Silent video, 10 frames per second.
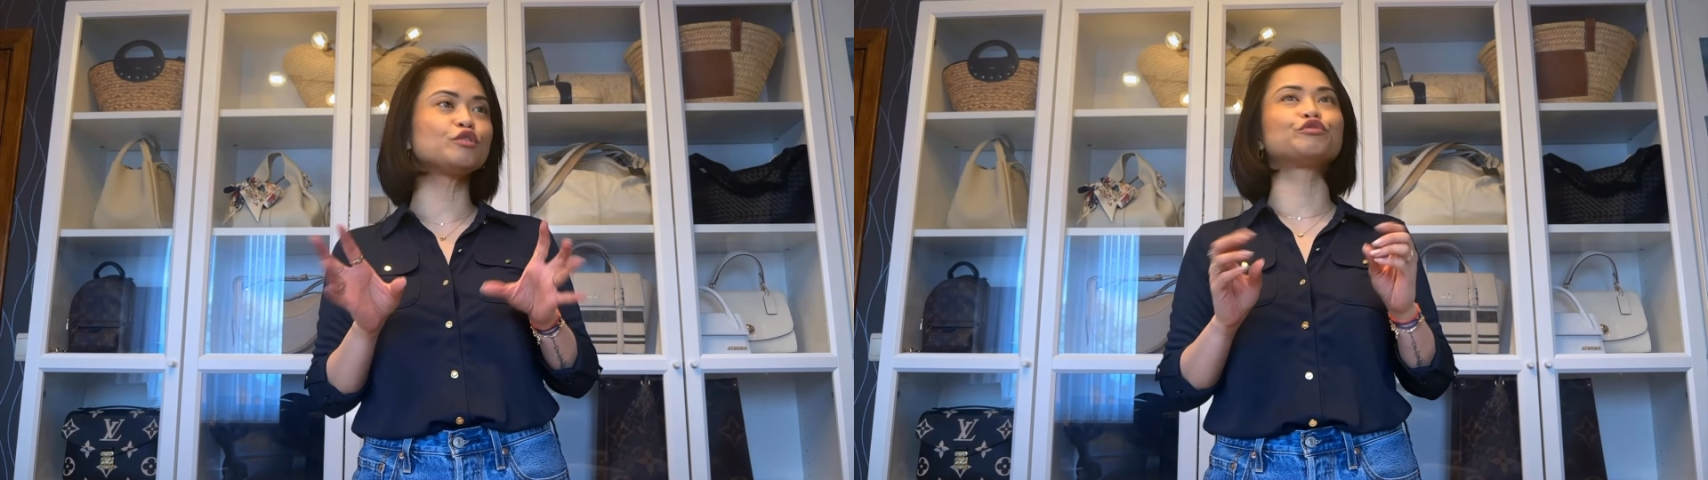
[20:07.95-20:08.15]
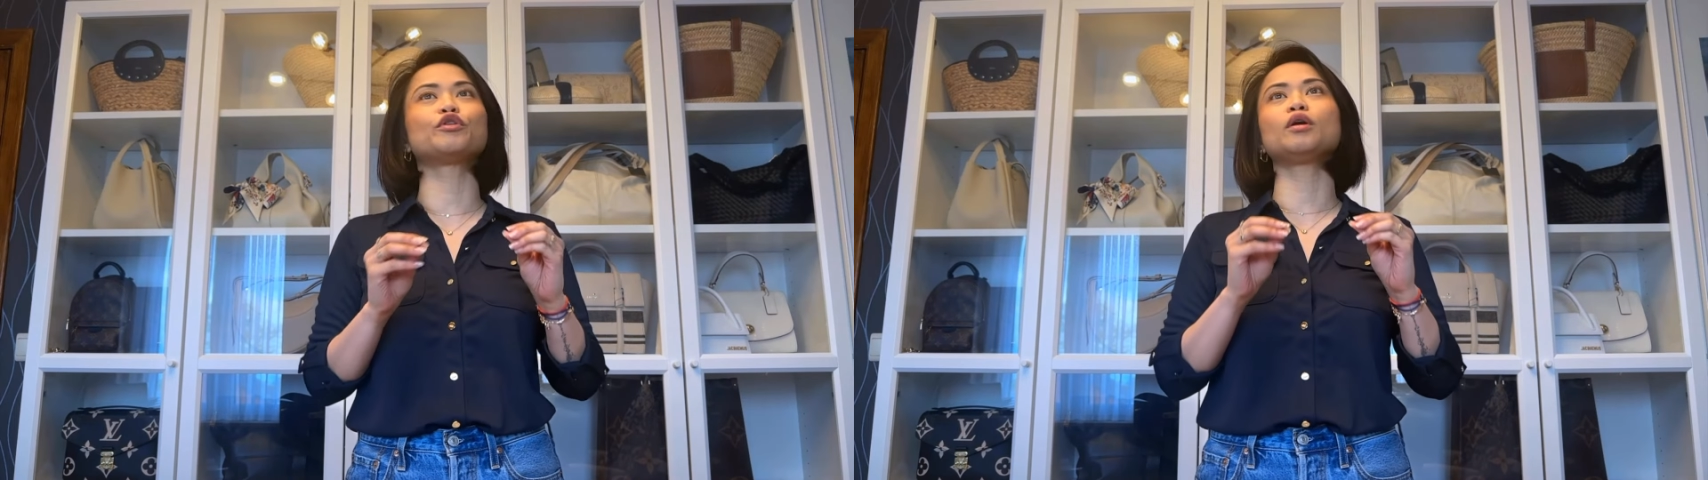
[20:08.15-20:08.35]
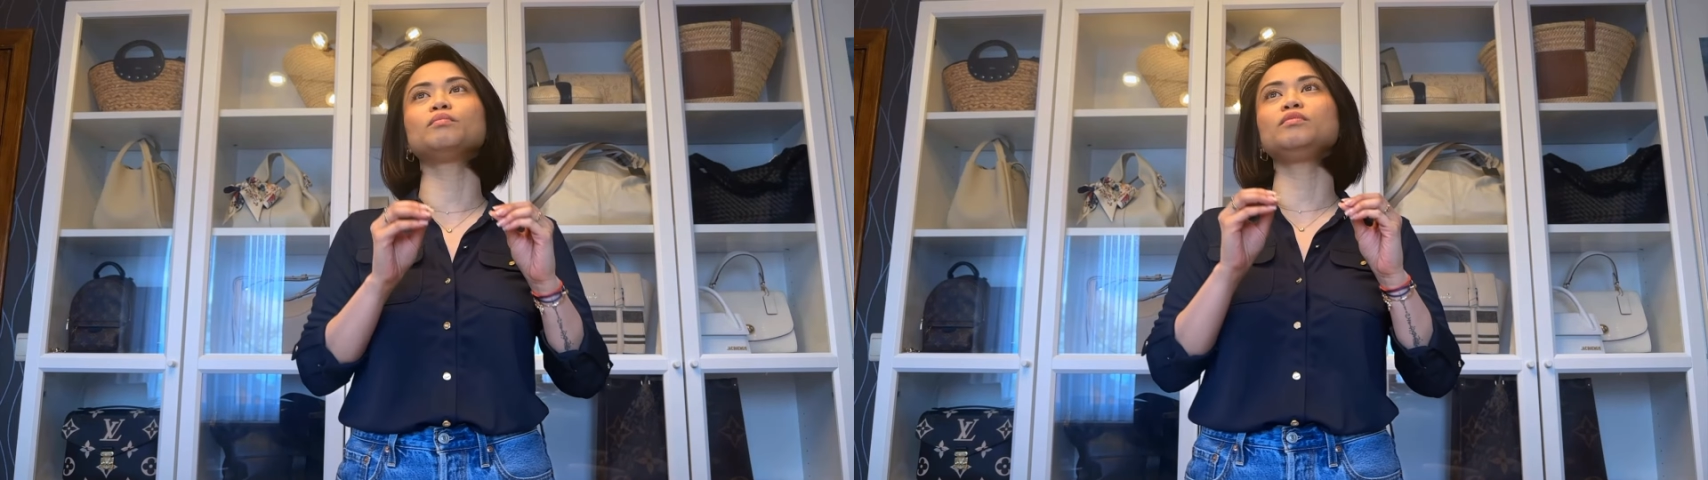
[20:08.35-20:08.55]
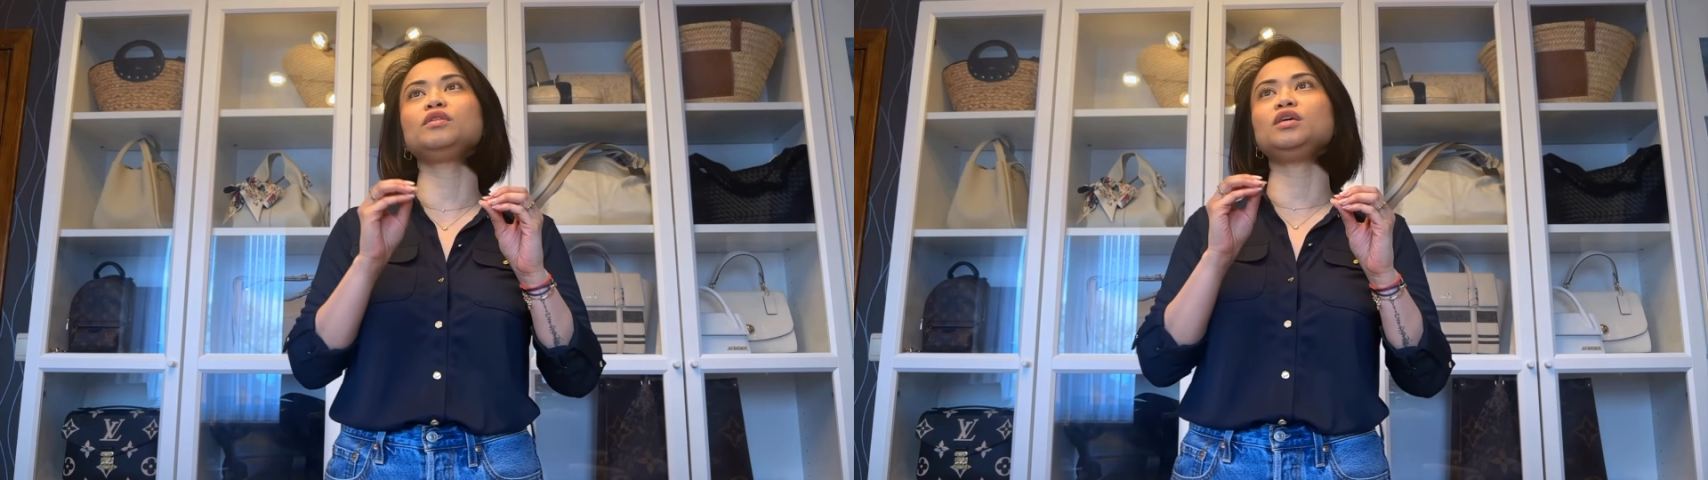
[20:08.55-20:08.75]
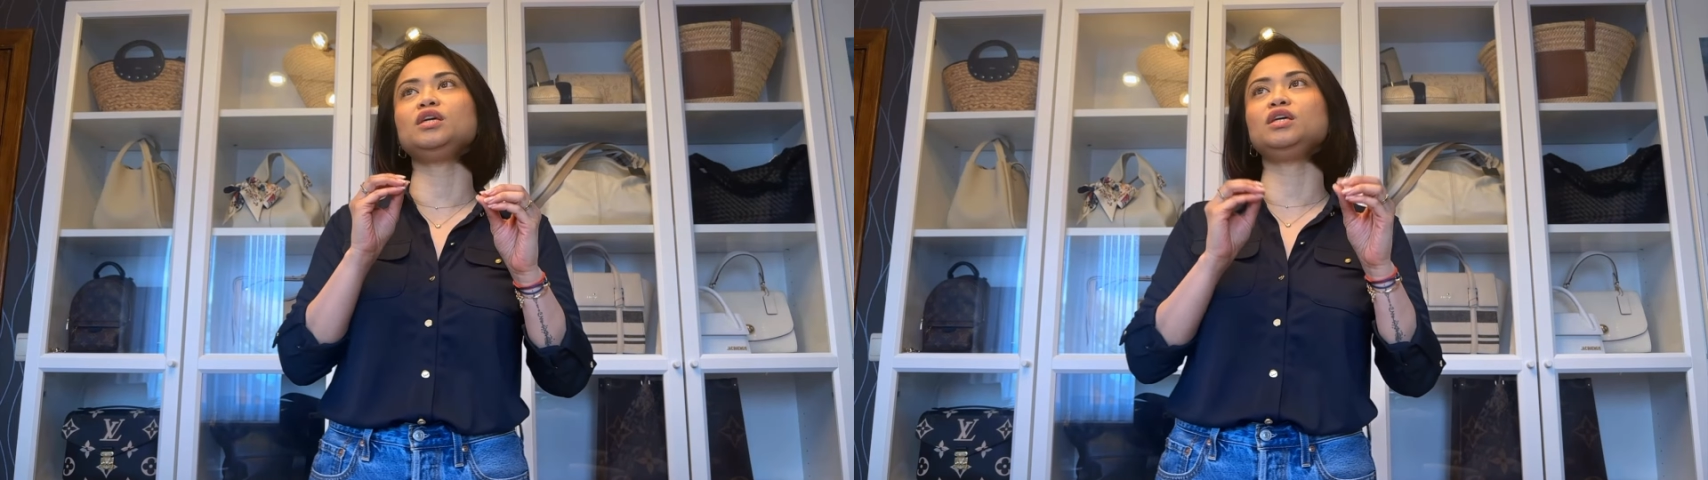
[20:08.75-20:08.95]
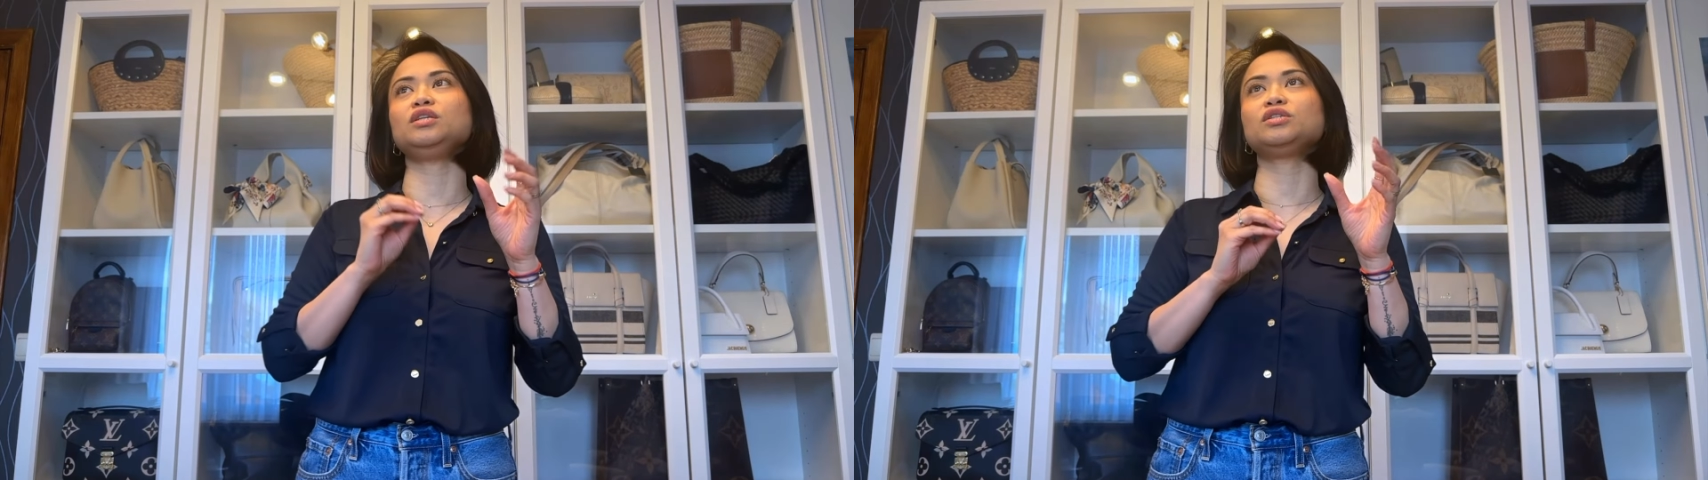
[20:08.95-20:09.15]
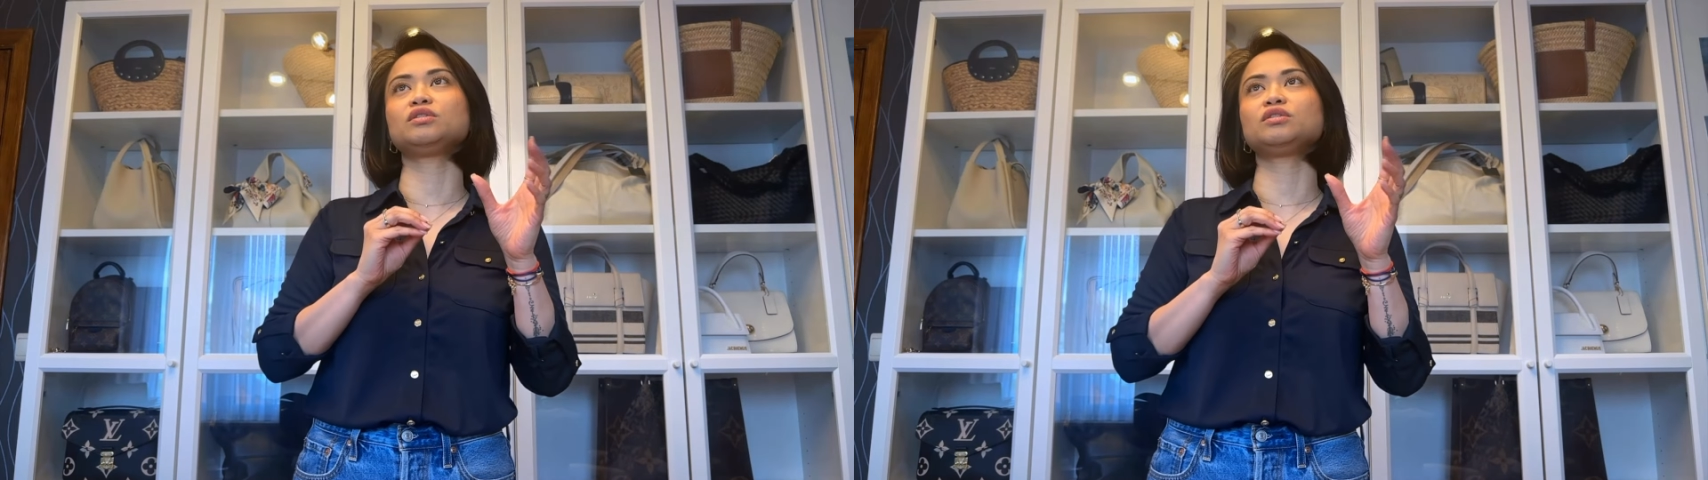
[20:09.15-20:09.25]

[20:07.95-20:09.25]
from the